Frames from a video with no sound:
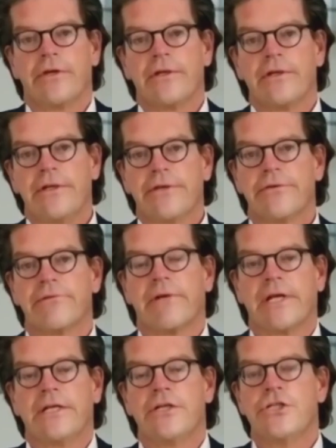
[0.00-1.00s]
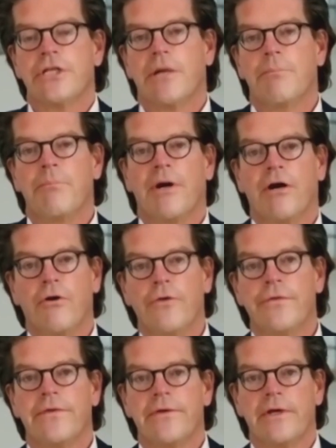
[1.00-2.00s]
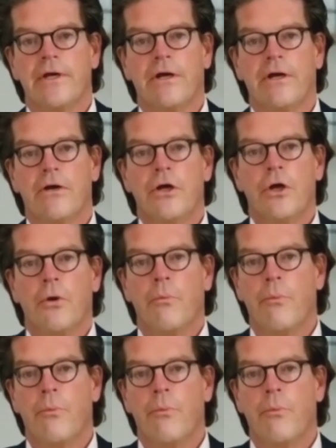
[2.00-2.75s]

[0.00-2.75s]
has a clear strategy about uh,